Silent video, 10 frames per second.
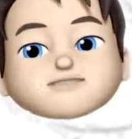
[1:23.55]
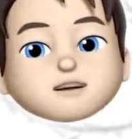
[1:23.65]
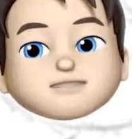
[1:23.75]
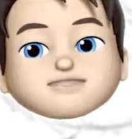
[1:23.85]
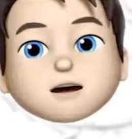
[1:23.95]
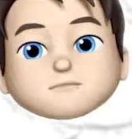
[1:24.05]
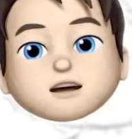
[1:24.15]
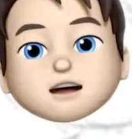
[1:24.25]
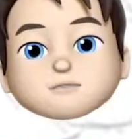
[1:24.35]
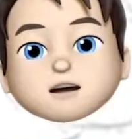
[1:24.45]
Photoshop
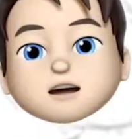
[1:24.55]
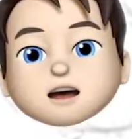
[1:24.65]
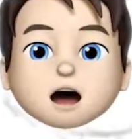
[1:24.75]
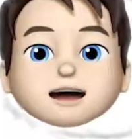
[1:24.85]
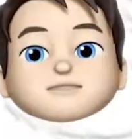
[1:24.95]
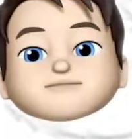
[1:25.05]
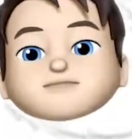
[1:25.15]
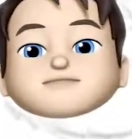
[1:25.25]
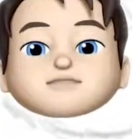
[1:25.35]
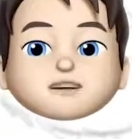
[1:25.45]
for line work, I use
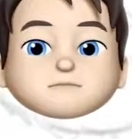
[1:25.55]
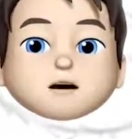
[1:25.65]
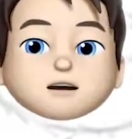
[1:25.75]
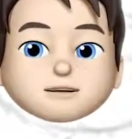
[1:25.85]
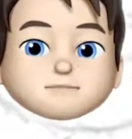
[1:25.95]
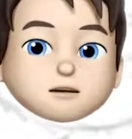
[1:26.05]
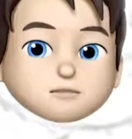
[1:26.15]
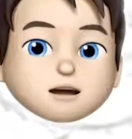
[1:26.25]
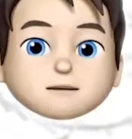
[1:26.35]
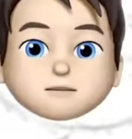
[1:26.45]
this third-party
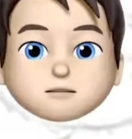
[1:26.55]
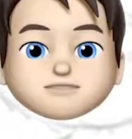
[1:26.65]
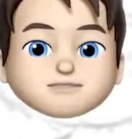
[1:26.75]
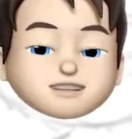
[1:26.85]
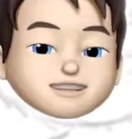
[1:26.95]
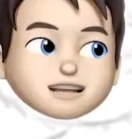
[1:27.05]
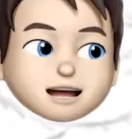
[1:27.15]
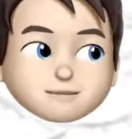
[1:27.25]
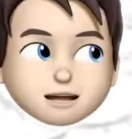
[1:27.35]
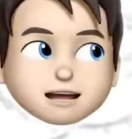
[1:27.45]
program pull string
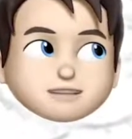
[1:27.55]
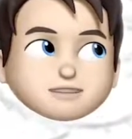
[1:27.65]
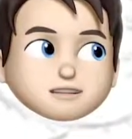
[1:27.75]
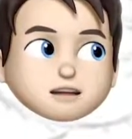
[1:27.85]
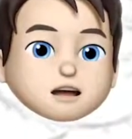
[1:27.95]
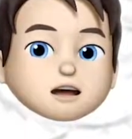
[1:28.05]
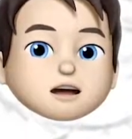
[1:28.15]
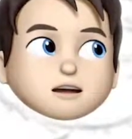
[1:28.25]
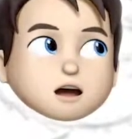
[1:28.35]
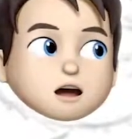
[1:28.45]
stabilizer
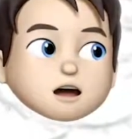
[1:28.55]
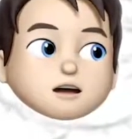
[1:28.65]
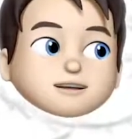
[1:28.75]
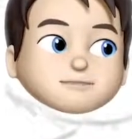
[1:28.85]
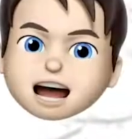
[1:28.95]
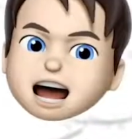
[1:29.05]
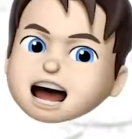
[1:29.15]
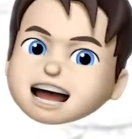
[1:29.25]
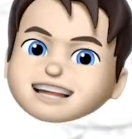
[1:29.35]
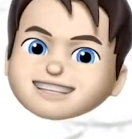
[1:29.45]
called
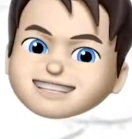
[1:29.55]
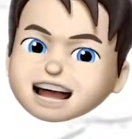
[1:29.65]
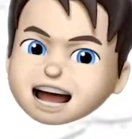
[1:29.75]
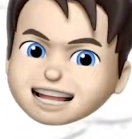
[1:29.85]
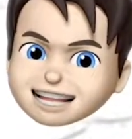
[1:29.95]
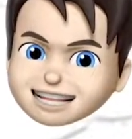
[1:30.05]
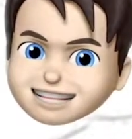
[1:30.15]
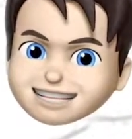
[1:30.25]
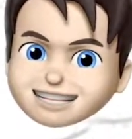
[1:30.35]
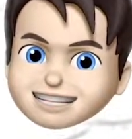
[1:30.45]
Hey
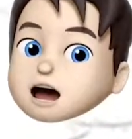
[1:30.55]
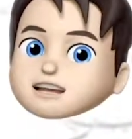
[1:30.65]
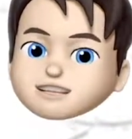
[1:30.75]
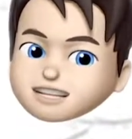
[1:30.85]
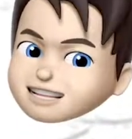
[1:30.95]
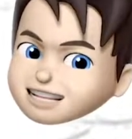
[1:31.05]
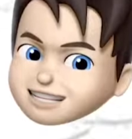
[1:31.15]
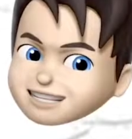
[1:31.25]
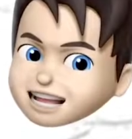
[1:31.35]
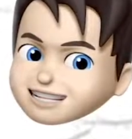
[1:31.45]
Stylus. I think
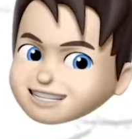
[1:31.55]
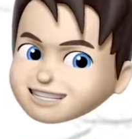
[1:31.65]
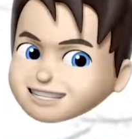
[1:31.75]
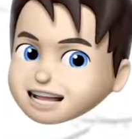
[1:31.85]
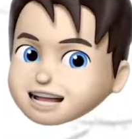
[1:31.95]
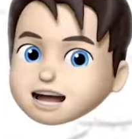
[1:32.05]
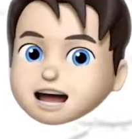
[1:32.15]
that's how you say it.